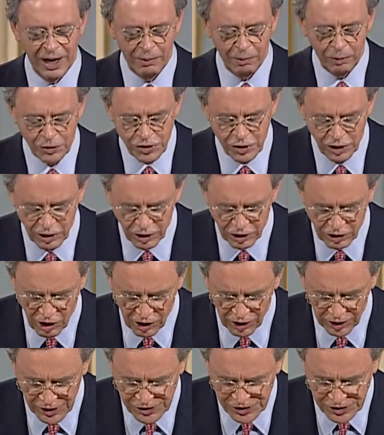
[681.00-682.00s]
I want you to look
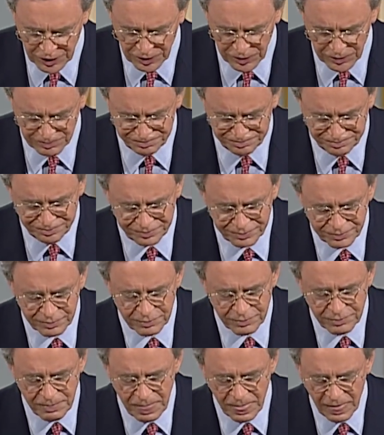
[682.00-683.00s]
also
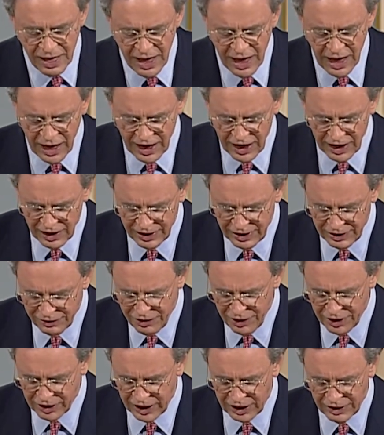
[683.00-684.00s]
uh, in,
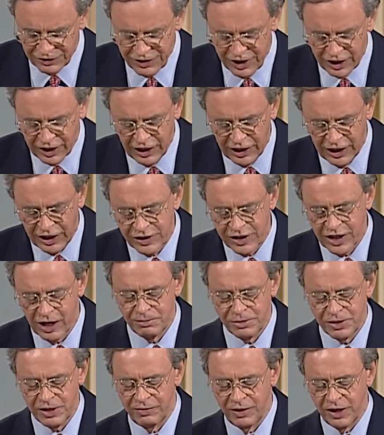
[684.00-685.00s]
think, in thinking in
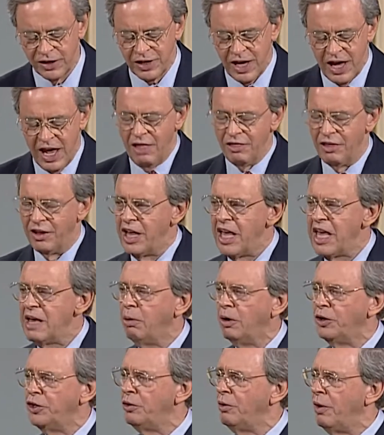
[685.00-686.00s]
terms of this that he
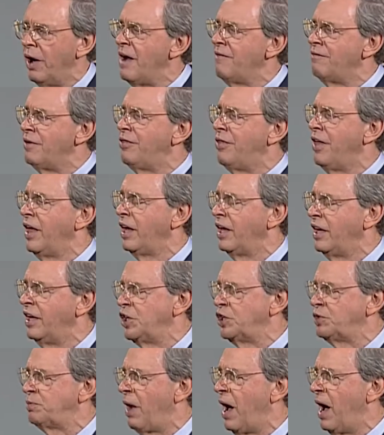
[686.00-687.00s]
will do everything in
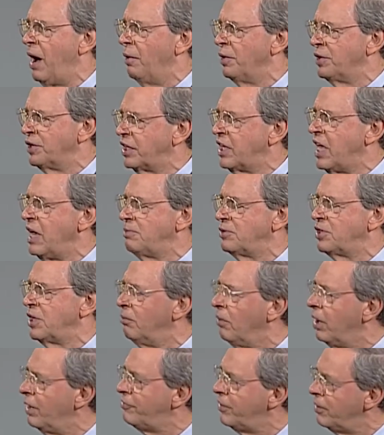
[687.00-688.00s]
his power to keep
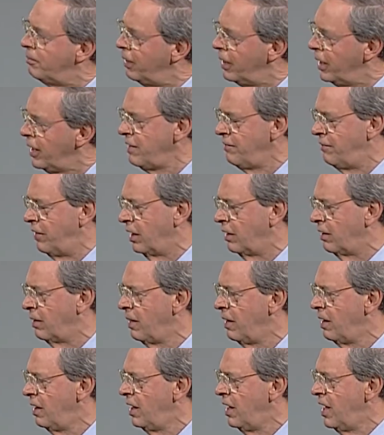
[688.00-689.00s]
someone from believing.
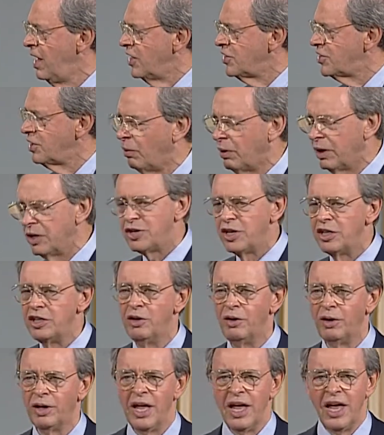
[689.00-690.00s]
So, what is he
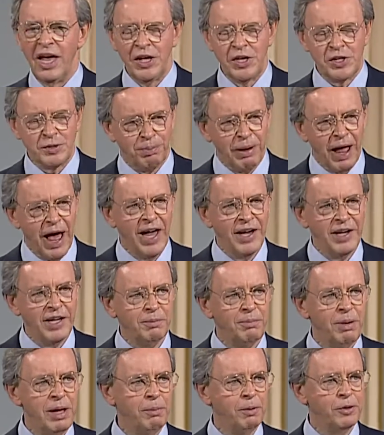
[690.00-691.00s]
doing? He's blinding
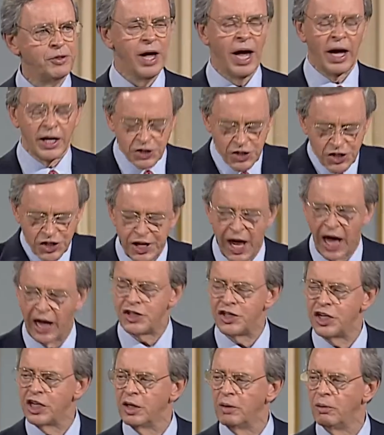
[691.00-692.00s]
people's eyes,
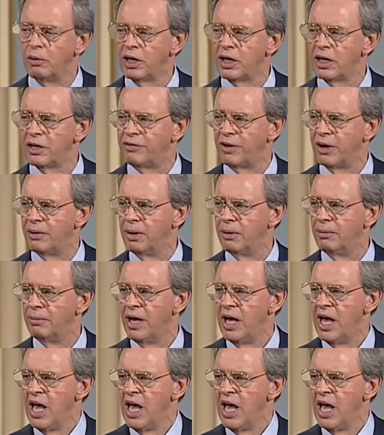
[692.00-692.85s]
snatching the word from them.